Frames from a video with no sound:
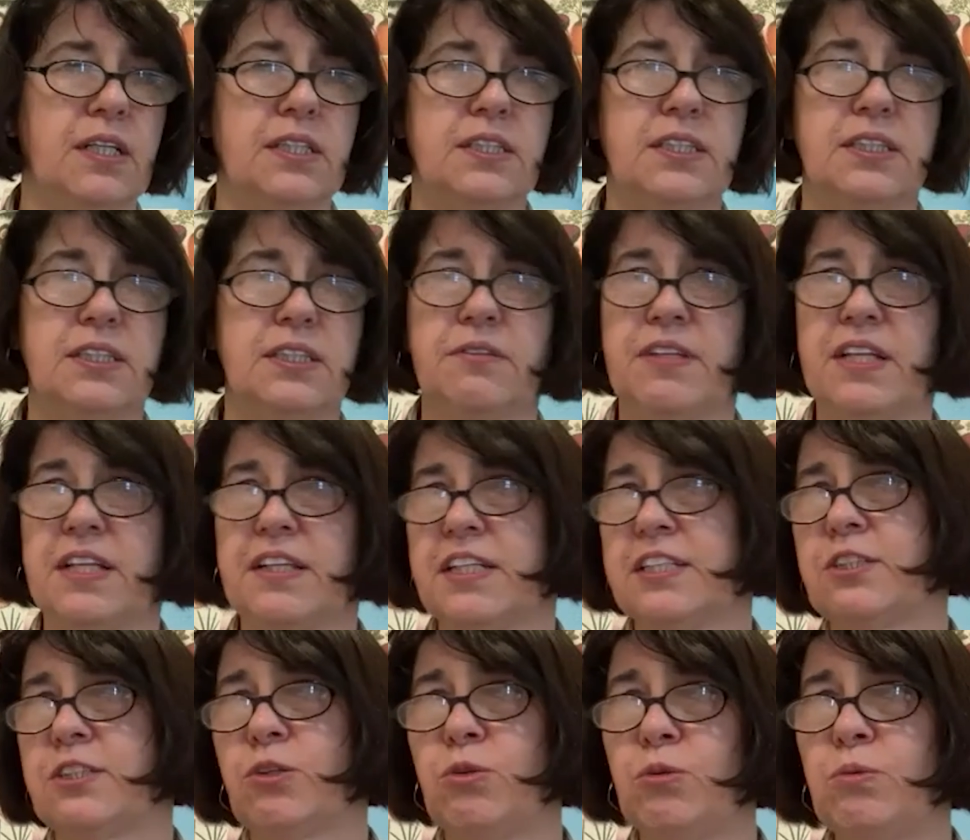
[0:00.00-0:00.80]
So that
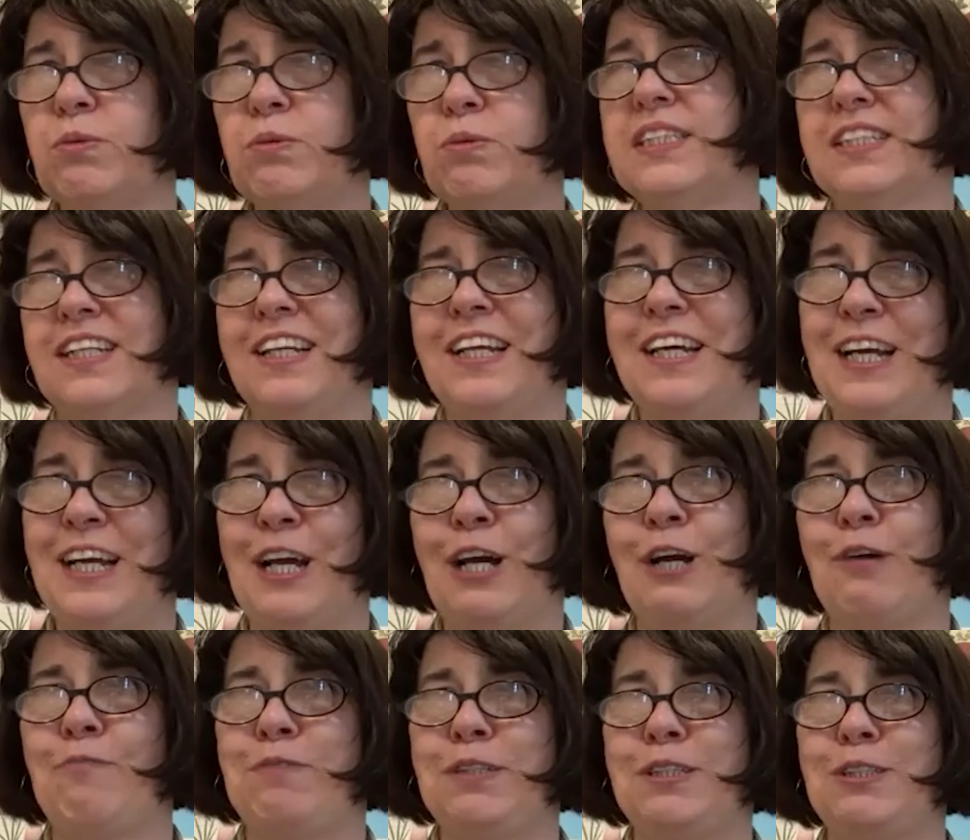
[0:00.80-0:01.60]
there's always a
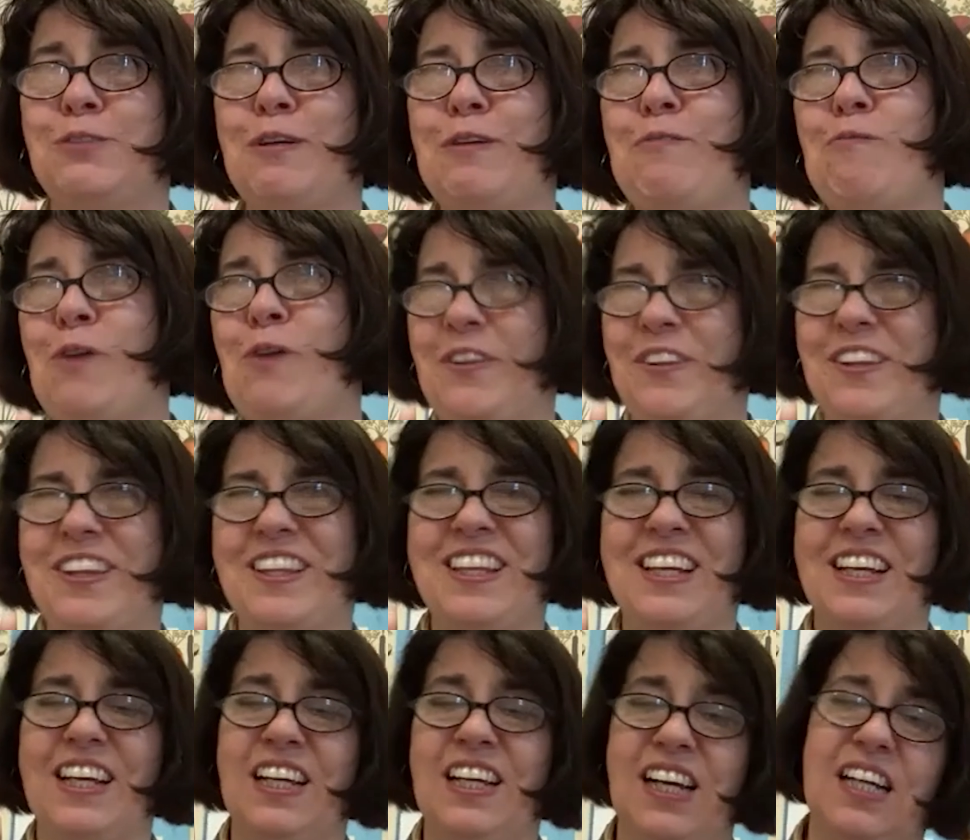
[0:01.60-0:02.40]
link between one
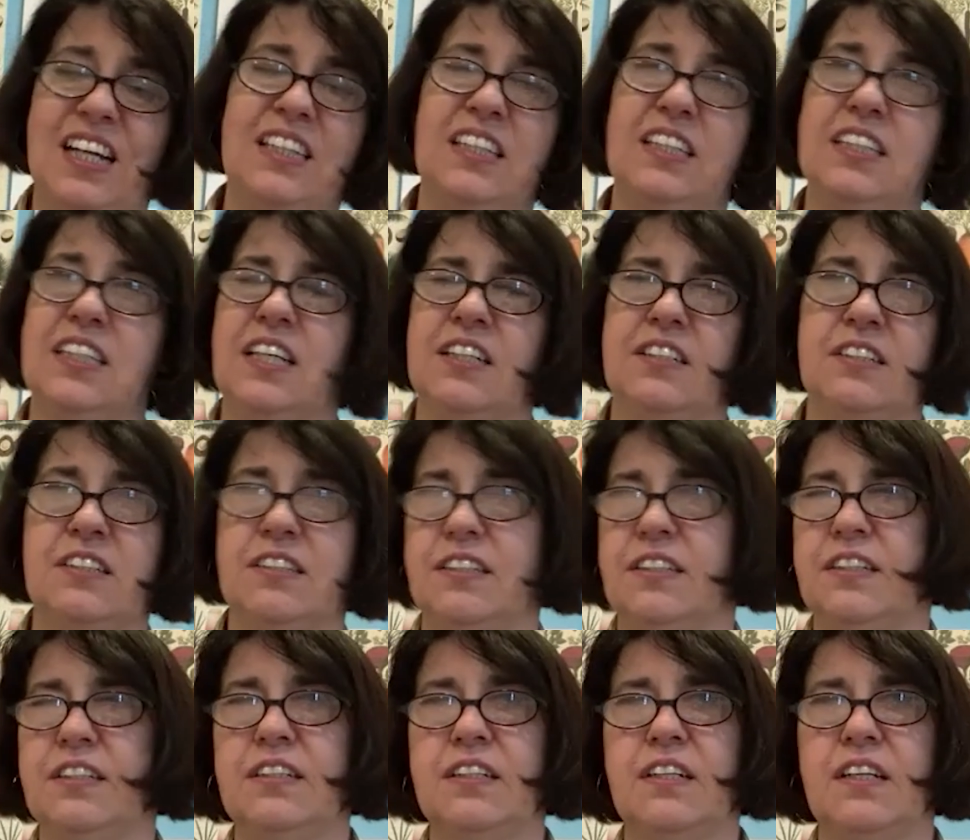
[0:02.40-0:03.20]
thing and
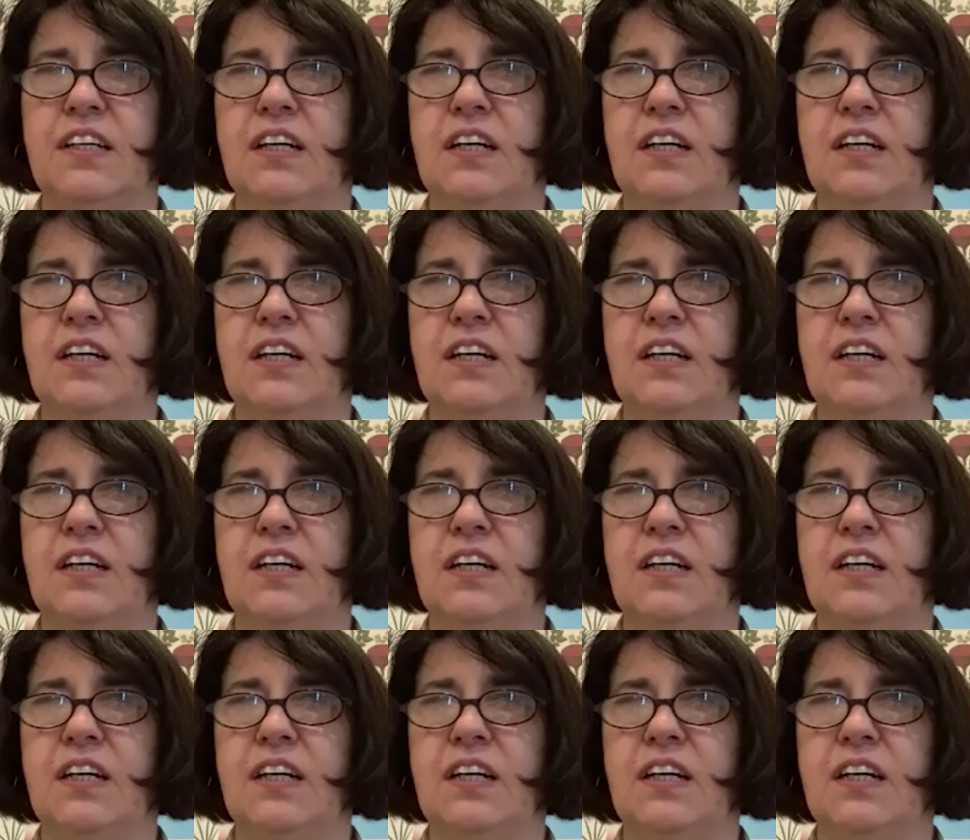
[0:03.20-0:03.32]
another.